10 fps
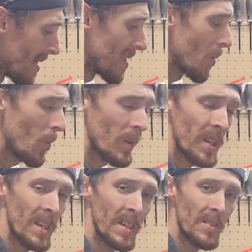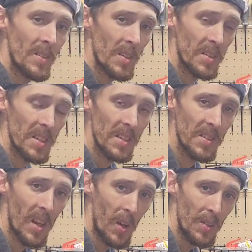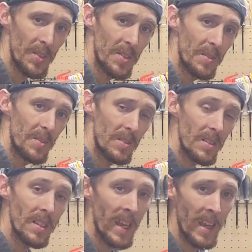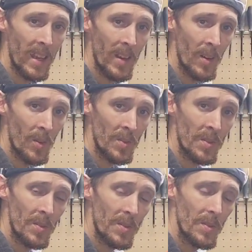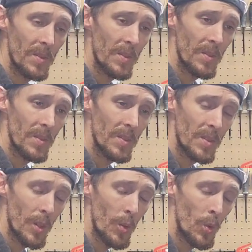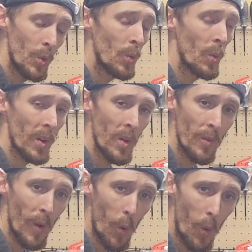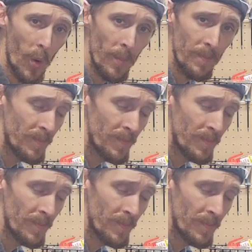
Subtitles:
So we went ahead and took the exhaust down to 104.